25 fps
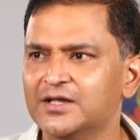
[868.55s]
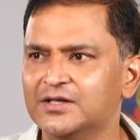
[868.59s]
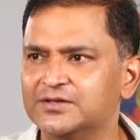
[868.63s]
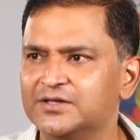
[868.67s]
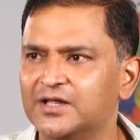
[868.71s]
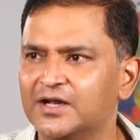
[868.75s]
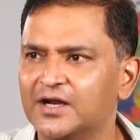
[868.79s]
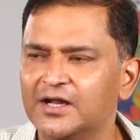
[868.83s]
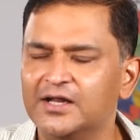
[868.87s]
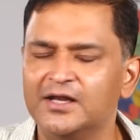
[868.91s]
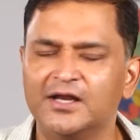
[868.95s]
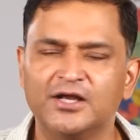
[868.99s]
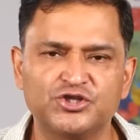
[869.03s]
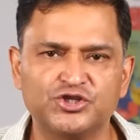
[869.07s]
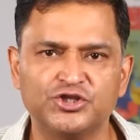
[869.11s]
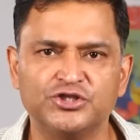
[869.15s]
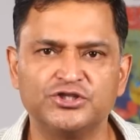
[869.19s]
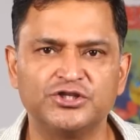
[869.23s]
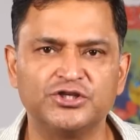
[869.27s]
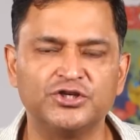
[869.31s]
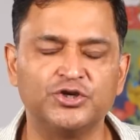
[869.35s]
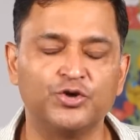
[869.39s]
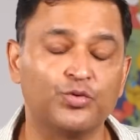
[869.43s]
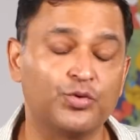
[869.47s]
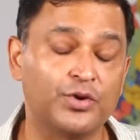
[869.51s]
There are
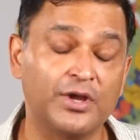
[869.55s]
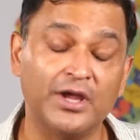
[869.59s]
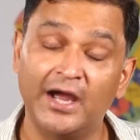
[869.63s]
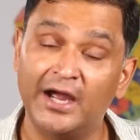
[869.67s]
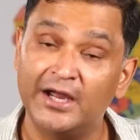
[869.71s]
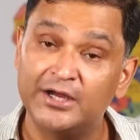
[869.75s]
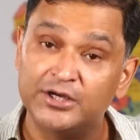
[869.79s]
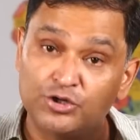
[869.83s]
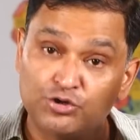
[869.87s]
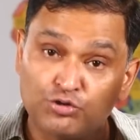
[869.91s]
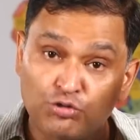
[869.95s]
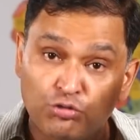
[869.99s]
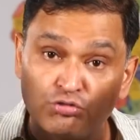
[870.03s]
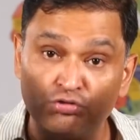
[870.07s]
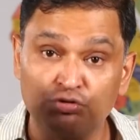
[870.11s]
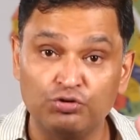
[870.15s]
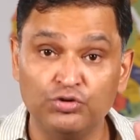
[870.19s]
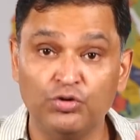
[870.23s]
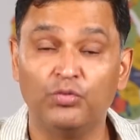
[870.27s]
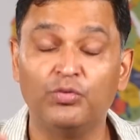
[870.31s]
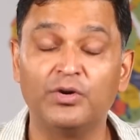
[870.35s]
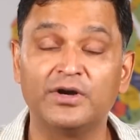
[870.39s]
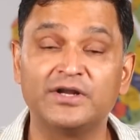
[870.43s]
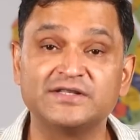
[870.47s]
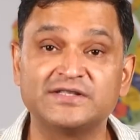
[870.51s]
elections in UK. I don't
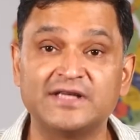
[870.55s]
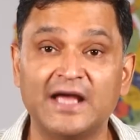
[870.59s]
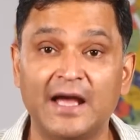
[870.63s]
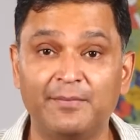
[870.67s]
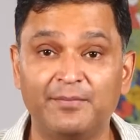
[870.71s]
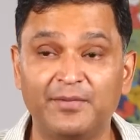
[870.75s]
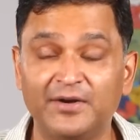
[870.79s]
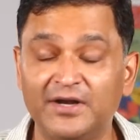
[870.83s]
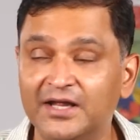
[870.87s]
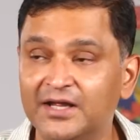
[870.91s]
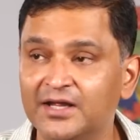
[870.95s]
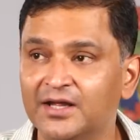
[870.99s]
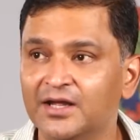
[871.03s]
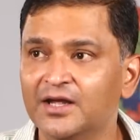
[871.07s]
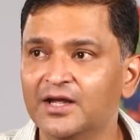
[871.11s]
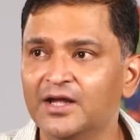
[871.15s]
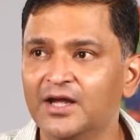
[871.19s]
know what is happening